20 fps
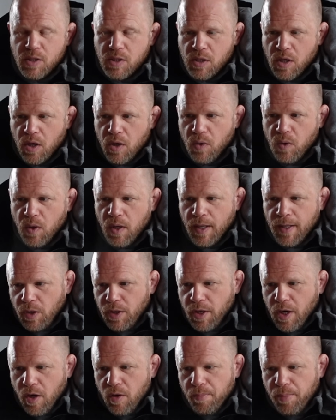So,
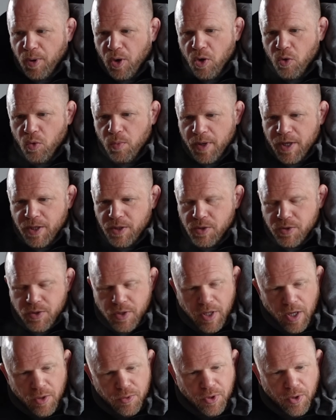you know, by all means,
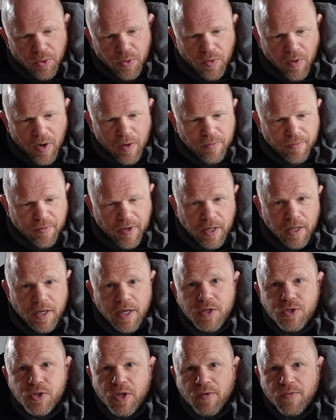go do your own thing,
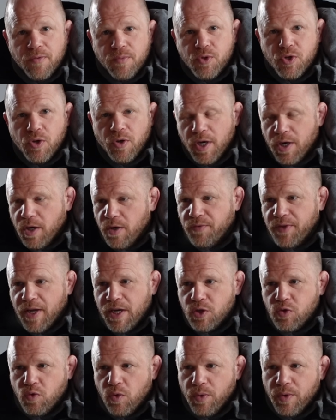get stuff from China if
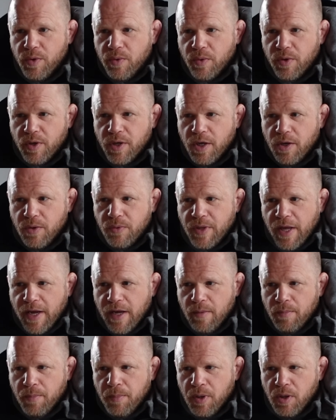that's the route you want to go
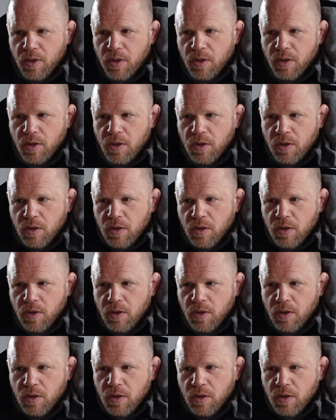down, but